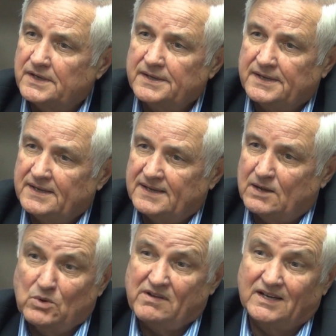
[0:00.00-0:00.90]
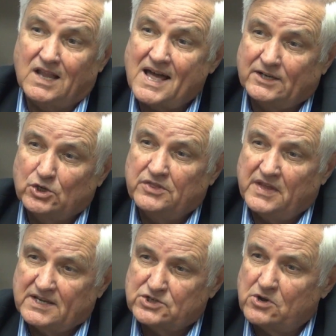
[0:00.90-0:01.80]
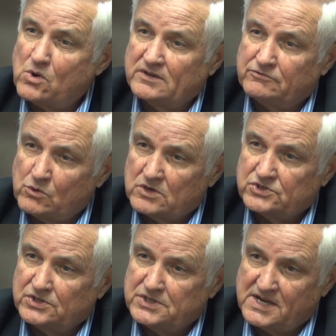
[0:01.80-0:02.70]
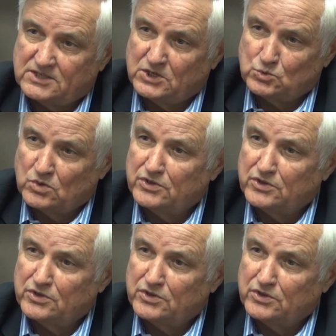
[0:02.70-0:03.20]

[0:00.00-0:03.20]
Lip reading: We've got a lot of good things going for us in Texas.